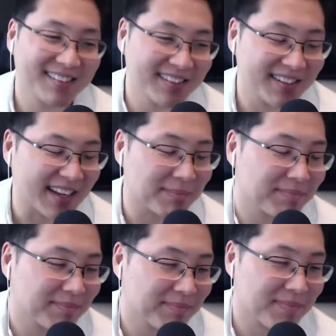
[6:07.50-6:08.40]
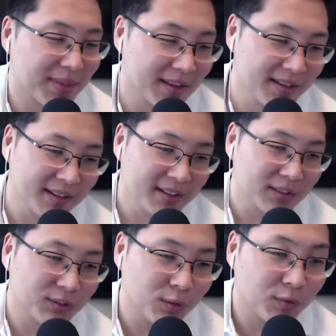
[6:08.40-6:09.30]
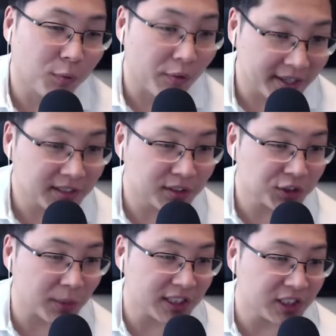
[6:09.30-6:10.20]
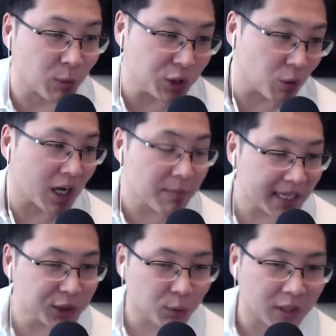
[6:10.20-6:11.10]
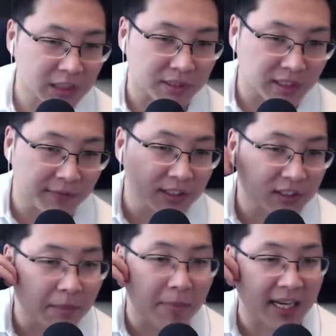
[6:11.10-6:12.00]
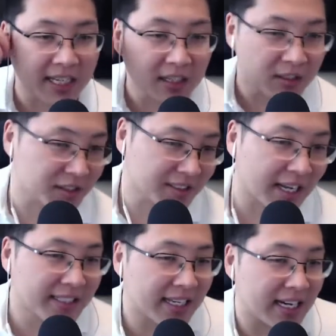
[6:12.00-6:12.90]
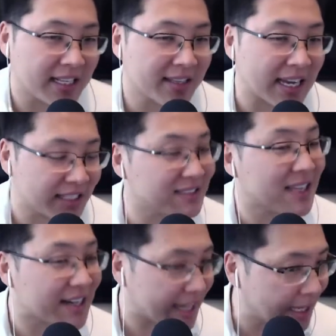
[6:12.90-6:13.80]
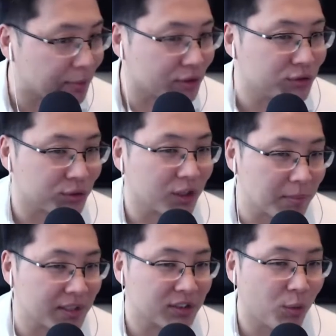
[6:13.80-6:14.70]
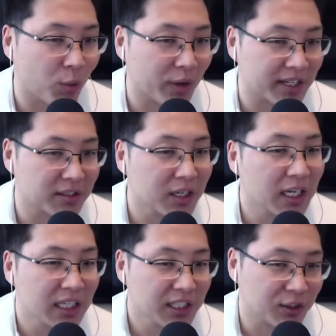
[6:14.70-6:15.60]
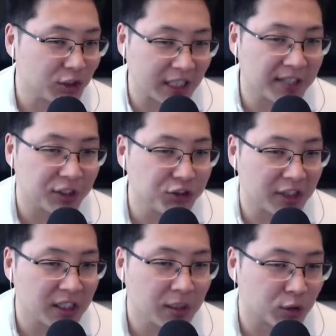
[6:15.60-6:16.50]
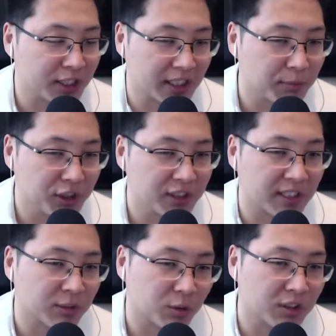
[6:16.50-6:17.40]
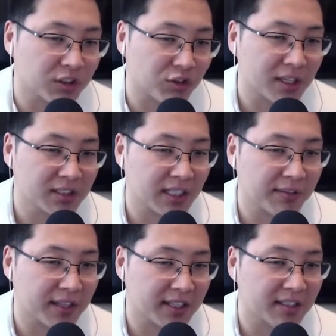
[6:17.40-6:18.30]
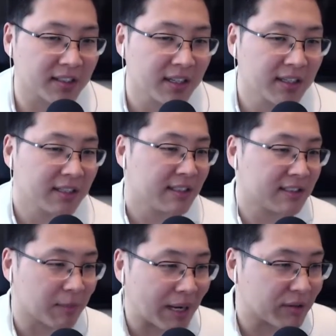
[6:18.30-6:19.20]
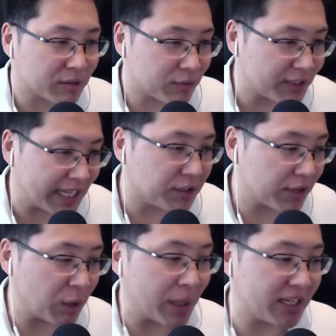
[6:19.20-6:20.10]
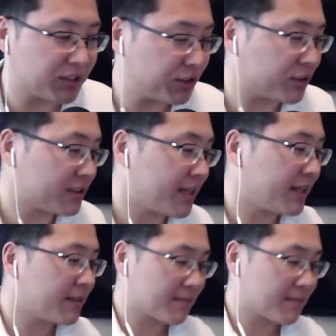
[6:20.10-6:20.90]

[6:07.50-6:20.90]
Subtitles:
Yeah. So for this situation where you want to make sure a specific somebody does not get anything and is not able to come into court and, shake the tree or shake the bushes, as it were, to try to see if they can somehow finagle their way into your estate,